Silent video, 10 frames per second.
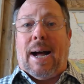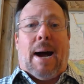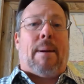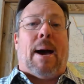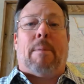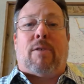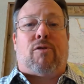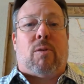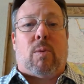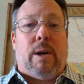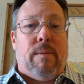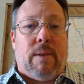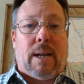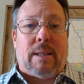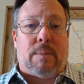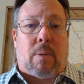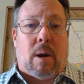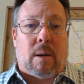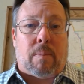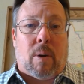I'm not sure where you've got this
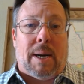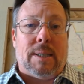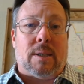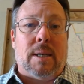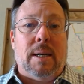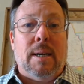product priced,